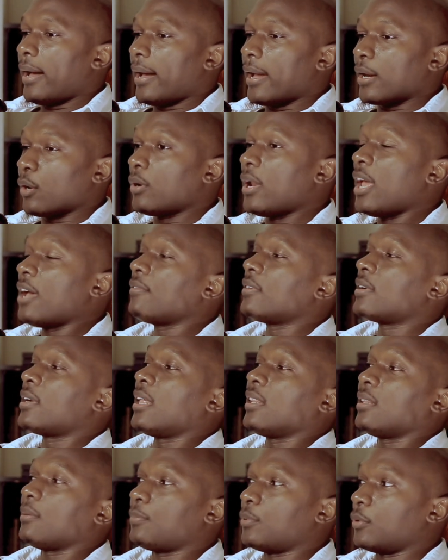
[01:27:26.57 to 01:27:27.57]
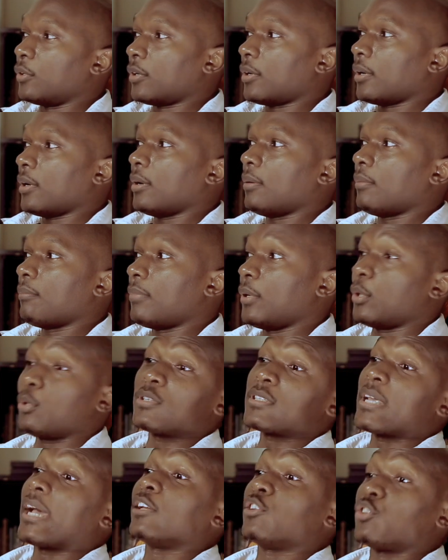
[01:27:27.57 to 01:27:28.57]
I don't have another book
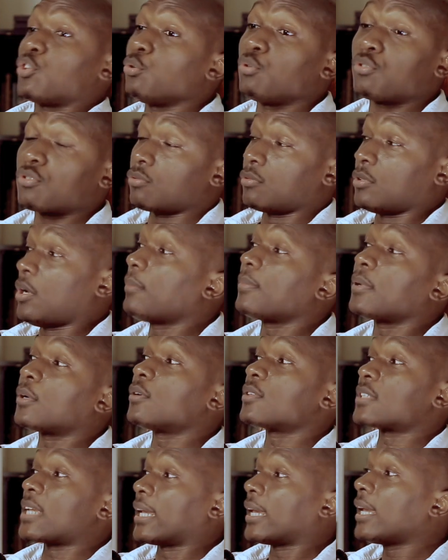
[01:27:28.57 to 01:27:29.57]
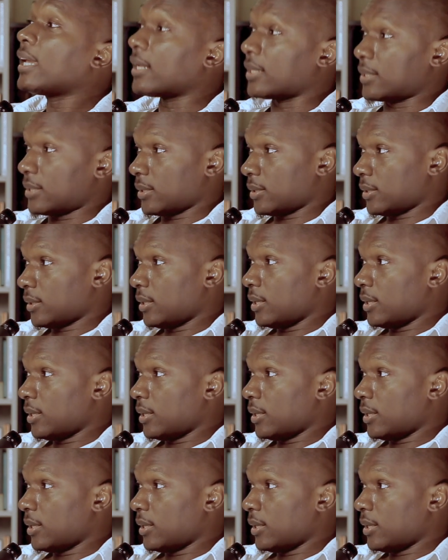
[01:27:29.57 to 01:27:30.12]
because I choose to, not because I can't.